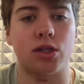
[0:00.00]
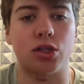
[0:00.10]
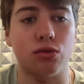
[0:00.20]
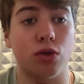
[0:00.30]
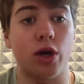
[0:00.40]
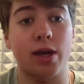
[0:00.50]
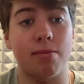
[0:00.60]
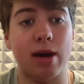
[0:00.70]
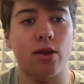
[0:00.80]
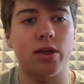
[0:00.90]
Did you look at
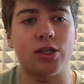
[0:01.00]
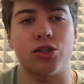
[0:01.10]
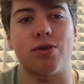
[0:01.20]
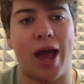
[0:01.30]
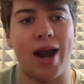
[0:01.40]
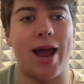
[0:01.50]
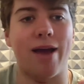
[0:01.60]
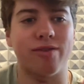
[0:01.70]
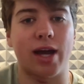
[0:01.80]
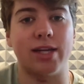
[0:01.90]
Maryland? Did you kind of
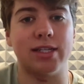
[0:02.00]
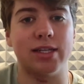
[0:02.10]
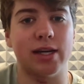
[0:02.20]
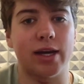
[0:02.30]
have an idea?